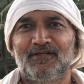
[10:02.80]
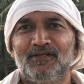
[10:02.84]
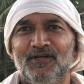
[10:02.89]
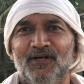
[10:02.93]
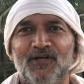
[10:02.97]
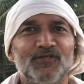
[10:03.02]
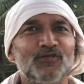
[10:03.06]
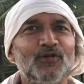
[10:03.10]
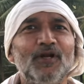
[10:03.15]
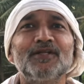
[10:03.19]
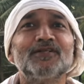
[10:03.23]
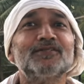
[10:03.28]

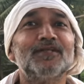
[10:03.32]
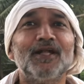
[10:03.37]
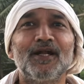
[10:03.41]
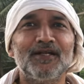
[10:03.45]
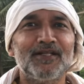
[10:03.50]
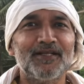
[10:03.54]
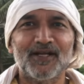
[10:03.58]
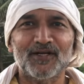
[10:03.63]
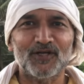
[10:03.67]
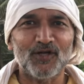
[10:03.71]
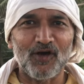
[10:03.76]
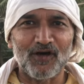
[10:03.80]
it is not
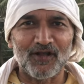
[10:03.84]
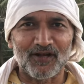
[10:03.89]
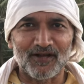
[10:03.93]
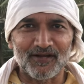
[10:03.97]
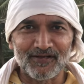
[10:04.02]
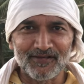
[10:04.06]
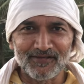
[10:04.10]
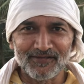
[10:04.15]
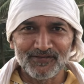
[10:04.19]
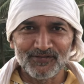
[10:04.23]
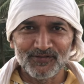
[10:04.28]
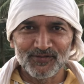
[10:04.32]
static at all.
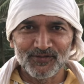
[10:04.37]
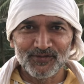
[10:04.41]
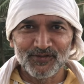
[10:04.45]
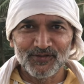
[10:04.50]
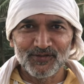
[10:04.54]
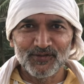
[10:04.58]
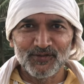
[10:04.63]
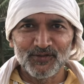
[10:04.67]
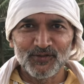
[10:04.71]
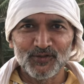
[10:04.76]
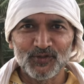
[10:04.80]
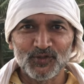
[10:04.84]

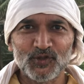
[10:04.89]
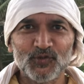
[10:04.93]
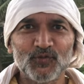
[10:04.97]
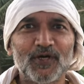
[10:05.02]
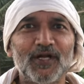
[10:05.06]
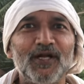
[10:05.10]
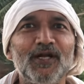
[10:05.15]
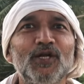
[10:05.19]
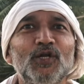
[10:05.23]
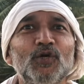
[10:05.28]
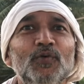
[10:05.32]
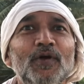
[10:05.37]
You
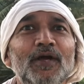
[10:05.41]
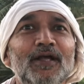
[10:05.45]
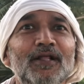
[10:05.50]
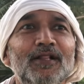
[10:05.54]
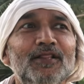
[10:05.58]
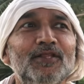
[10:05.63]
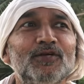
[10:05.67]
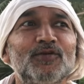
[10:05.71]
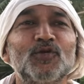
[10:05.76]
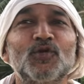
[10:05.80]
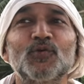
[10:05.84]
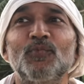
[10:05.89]
are into
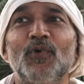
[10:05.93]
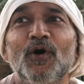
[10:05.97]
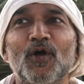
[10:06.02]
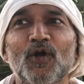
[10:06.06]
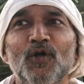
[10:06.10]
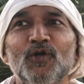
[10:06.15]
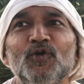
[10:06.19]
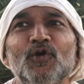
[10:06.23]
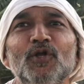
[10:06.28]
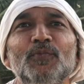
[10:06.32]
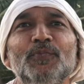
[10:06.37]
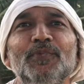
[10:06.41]
health, tomorrow
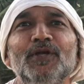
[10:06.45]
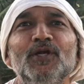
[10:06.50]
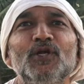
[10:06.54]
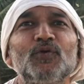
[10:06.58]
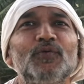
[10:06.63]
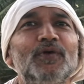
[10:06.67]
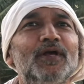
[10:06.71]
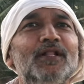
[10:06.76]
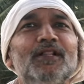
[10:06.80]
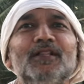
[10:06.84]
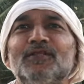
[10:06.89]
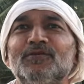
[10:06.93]
you will be into
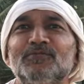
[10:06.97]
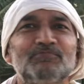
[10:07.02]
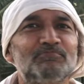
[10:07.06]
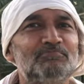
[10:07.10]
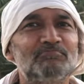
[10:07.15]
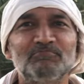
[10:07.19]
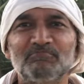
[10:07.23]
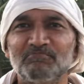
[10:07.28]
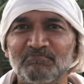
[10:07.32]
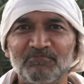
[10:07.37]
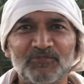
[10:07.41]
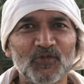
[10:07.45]
health.
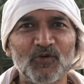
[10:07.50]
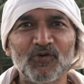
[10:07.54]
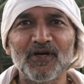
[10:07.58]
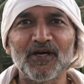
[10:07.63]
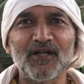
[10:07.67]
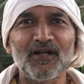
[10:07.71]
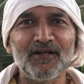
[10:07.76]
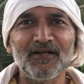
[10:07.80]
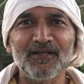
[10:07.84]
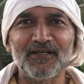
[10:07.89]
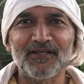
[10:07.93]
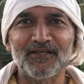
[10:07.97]
No
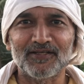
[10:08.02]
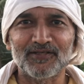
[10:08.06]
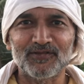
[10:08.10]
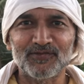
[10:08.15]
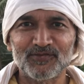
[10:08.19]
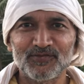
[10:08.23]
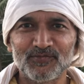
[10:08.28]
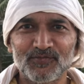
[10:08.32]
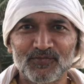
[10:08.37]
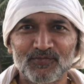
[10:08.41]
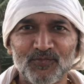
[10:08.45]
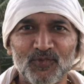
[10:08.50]
guarantee,
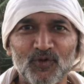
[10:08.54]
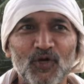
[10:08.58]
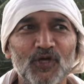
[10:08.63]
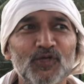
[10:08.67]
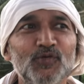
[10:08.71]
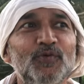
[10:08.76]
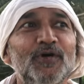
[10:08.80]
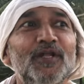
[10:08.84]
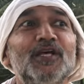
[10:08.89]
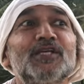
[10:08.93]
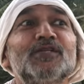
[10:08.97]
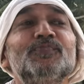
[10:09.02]
because
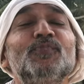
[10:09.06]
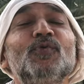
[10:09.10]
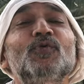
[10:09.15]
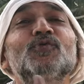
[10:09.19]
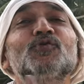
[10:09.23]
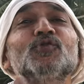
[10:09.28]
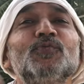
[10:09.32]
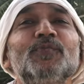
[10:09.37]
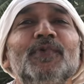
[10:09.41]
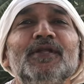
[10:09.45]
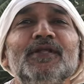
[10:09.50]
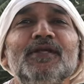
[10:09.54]
you are
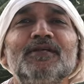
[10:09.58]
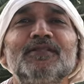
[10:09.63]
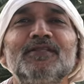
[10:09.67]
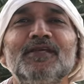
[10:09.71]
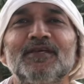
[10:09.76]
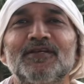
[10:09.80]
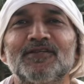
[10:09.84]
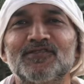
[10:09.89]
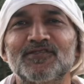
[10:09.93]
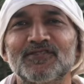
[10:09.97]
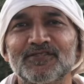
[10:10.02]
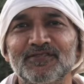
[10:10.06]
exposed to many
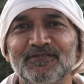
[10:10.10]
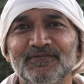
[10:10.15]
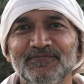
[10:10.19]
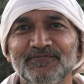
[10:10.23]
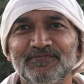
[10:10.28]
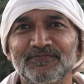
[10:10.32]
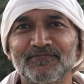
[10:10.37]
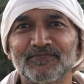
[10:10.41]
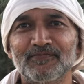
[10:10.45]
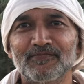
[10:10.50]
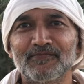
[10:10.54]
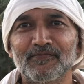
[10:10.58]
things.
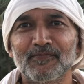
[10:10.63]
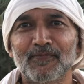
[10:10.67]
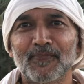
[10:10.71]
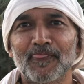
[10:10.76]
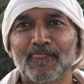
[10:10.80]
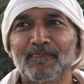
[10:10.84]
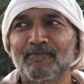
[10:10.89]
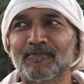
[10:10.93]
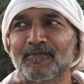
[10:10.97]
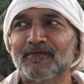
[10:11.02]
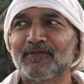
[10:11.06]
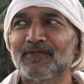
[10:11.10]

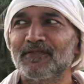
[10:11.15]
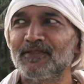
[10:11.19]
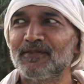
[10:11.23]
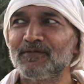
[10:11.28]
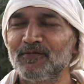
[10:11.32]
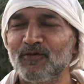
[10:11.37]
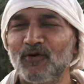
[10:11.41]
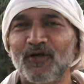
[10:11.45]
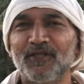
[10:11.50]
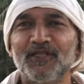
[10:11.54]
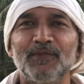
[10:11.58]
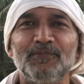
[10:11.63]

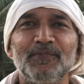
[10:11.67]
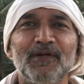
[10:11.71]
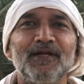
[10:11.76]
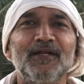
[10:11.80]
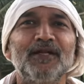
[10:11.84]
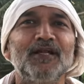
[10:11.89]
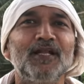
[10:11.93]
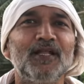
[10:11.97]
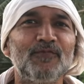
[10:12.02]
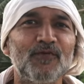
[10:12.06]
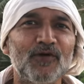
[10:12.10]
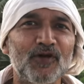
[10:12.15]
On the
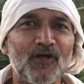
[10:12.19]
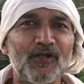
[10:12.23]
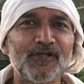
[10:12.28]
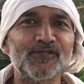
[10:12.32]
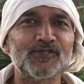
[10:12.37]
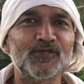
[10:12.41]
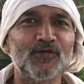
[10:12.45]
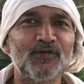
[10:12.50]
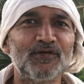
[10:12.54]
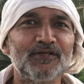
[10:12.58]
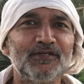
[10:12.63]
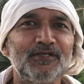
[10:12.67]
mental level
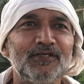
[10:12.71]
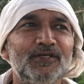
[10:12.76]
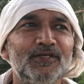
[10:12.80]
also,